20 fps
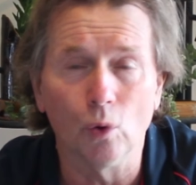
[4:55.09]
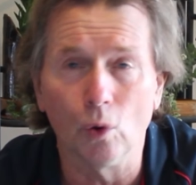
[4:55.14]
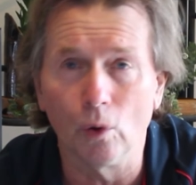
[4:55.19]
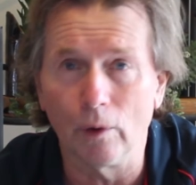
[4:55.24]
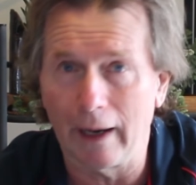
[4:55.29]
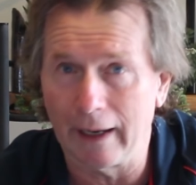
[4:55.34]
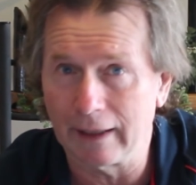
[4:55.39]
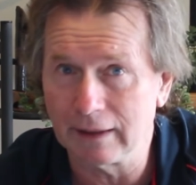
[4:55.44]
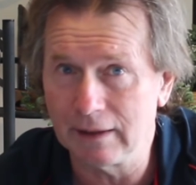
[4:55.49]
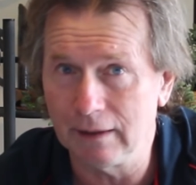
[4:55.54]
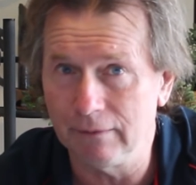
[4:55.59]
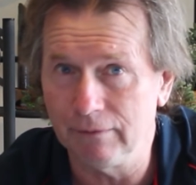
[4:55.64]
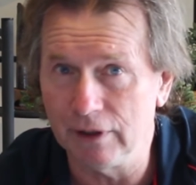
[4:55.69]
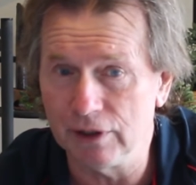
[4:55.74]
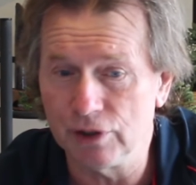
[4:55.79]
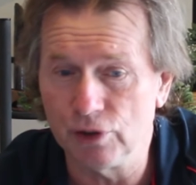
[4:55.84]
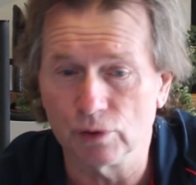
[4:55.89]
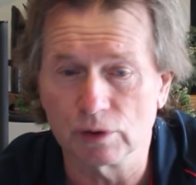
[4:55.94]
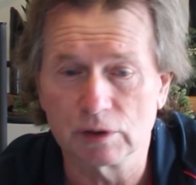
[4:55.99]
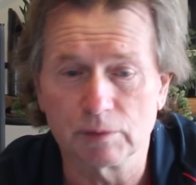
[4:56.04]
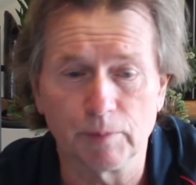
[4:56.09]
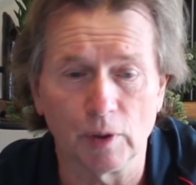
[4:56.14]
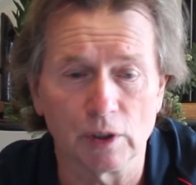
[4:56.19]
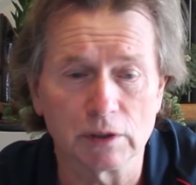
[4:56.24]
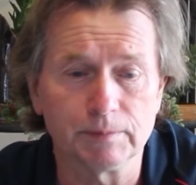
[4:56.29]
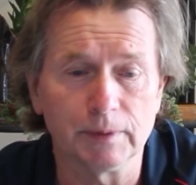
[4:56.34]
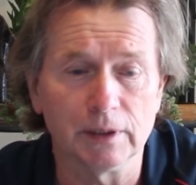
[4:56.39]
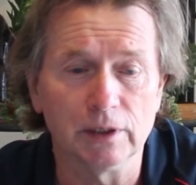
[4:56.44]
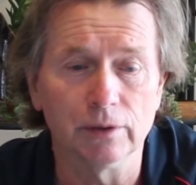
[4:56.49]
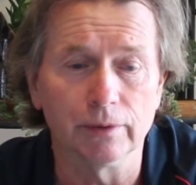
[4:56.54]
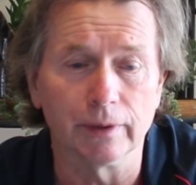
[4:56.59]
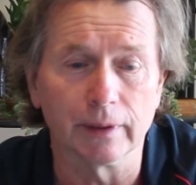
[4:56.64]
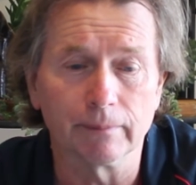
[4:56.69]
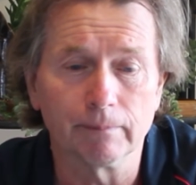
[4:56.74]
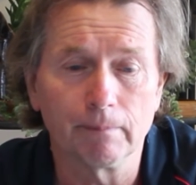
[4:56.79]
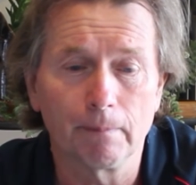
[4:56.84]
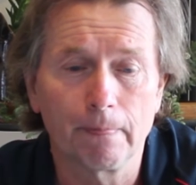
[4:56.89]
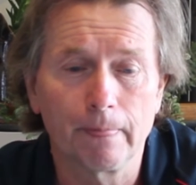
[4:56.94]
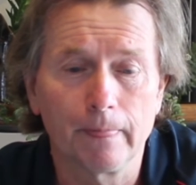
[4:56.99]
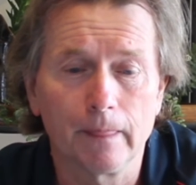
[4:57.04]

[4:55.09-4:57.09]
or activities you're supposed to be doing.